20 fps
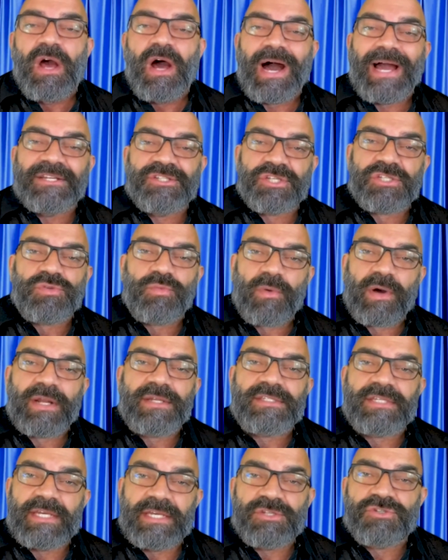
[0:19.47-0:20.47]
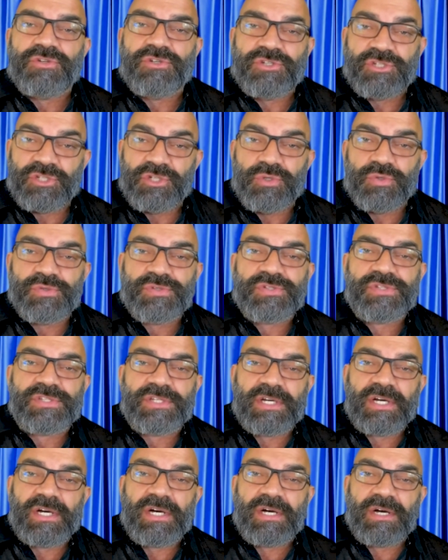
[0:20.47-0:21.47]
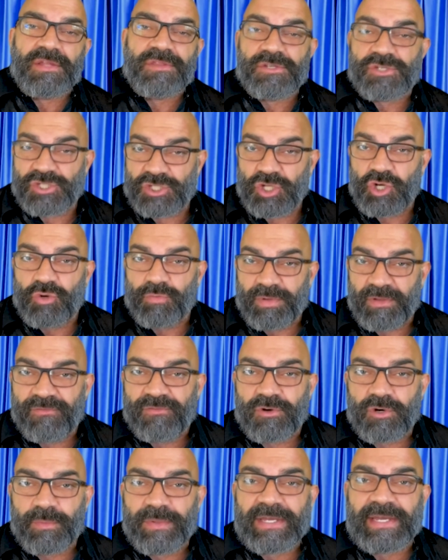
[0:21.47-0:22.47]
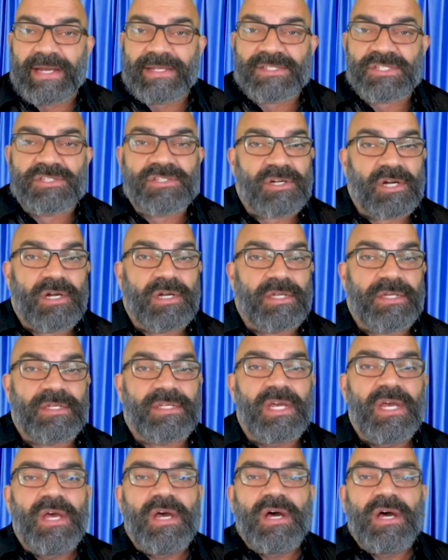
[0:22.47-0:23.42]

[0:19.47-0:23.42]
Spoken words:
I just wanted to introduce the show before we got started.